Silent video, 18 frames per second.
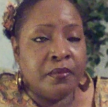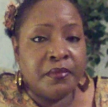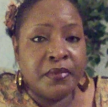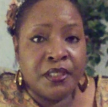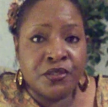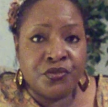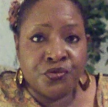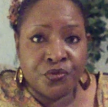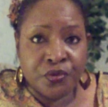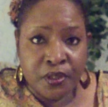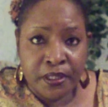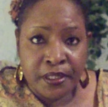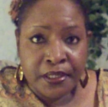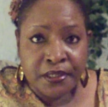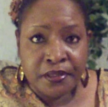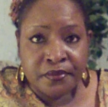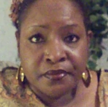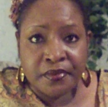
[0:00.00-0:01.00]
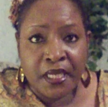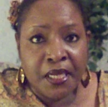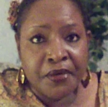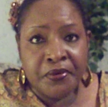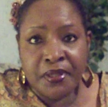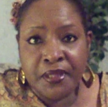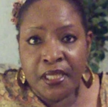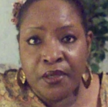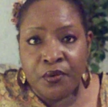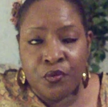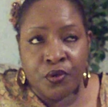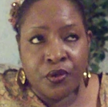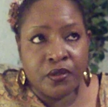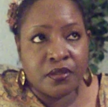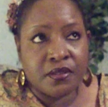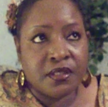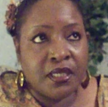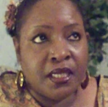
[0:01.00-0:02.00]
It's running. Everything
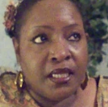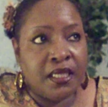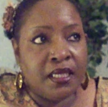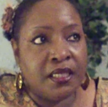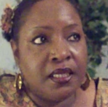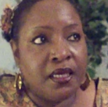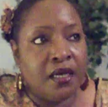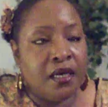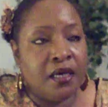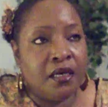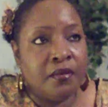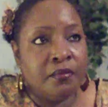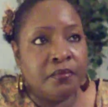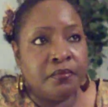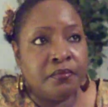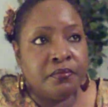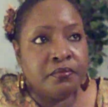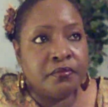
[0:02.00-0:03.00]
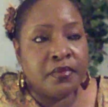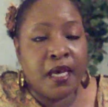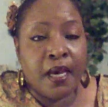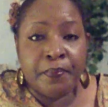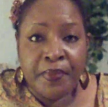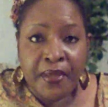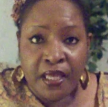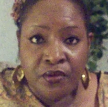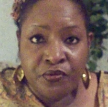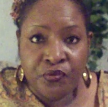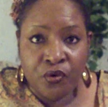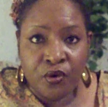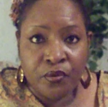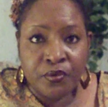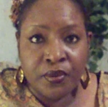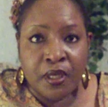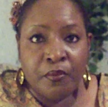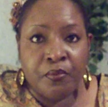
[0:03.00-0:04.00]
works in it. I paid for
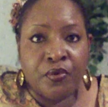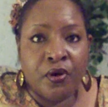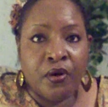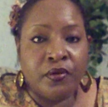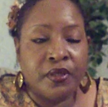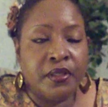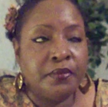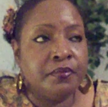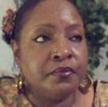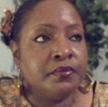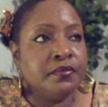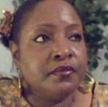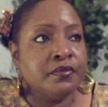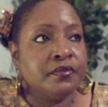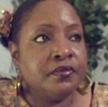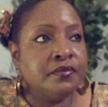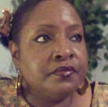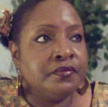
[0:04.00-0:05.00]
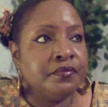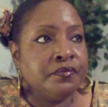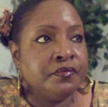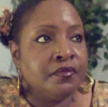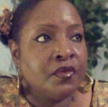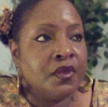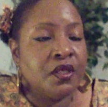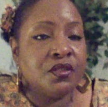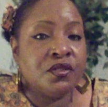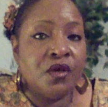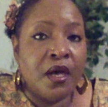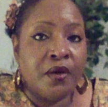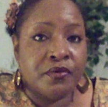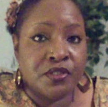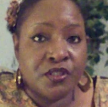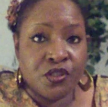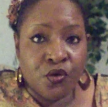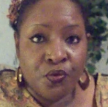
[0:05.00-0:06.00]
it when I brought it, so I
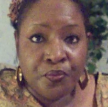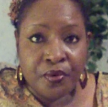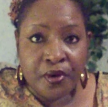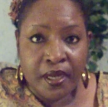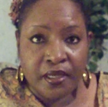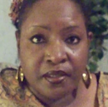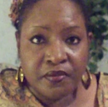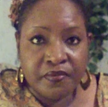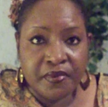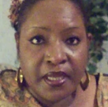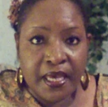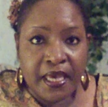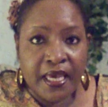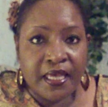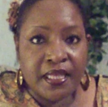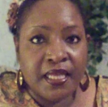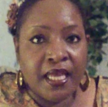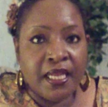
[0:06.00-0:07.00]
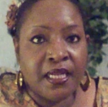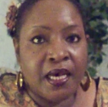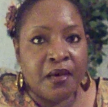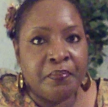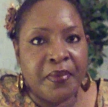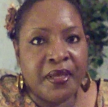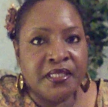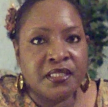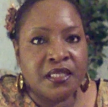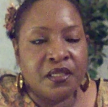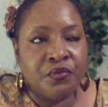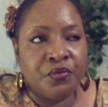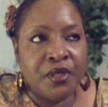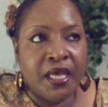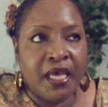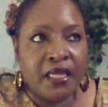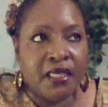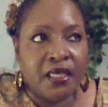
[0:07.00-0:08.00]
was so proud of that. And I basically
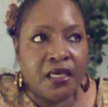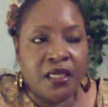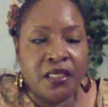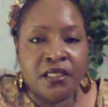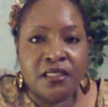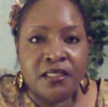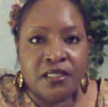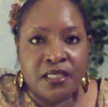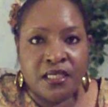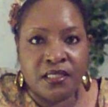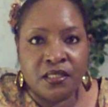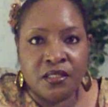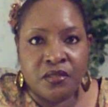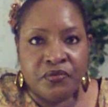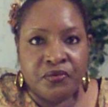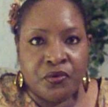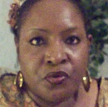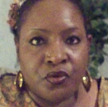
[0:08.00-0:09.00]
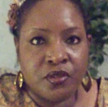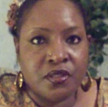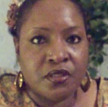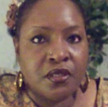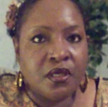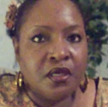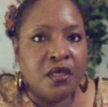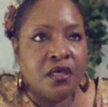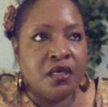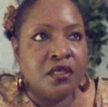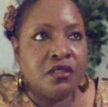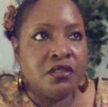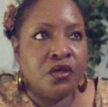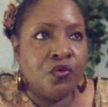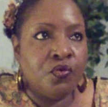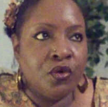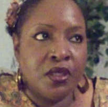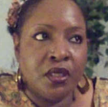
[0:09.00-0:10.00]
we had an uncontested divorce.
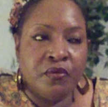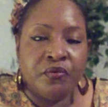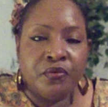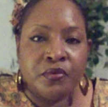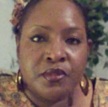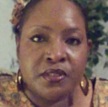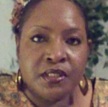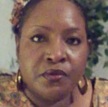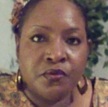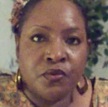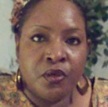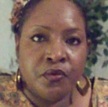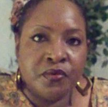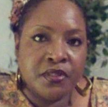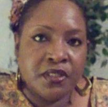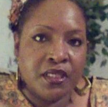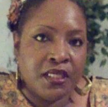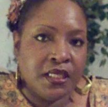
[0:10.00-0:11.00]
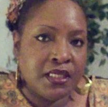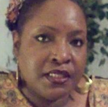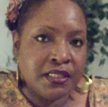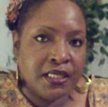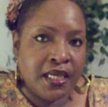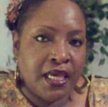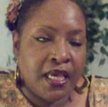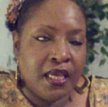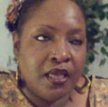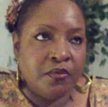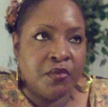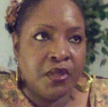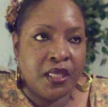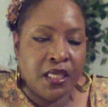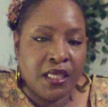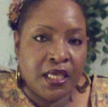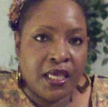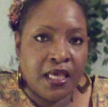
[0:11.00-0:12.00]
So what was in his name,
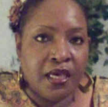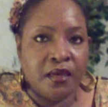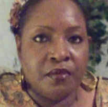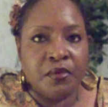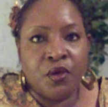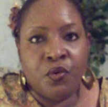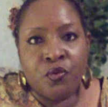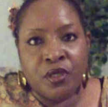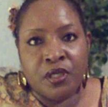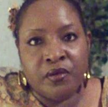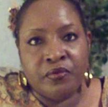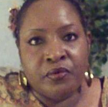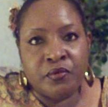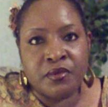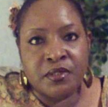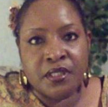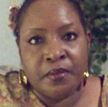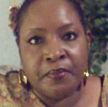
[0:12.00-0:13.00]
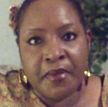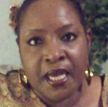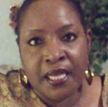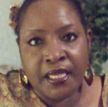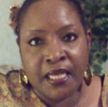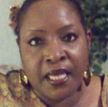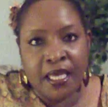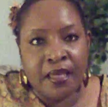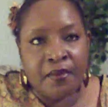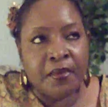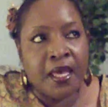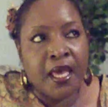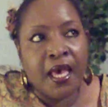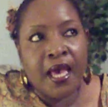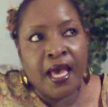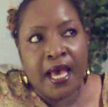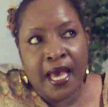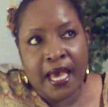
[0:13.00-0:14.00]
he kept, and whatever was in my name,
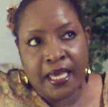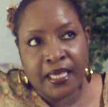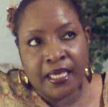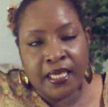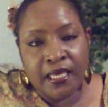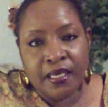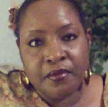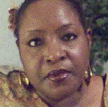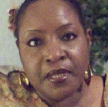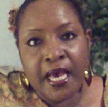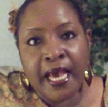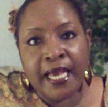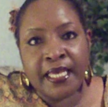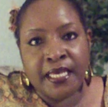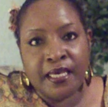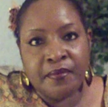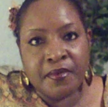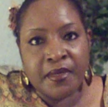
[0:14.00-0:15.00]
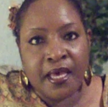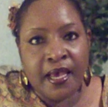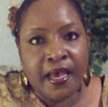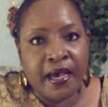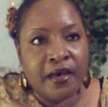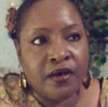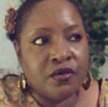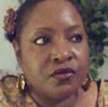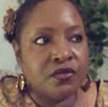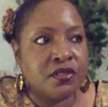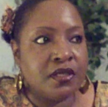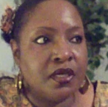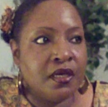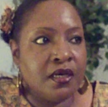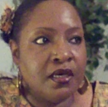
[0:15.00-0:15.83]
I kept. I kept the house.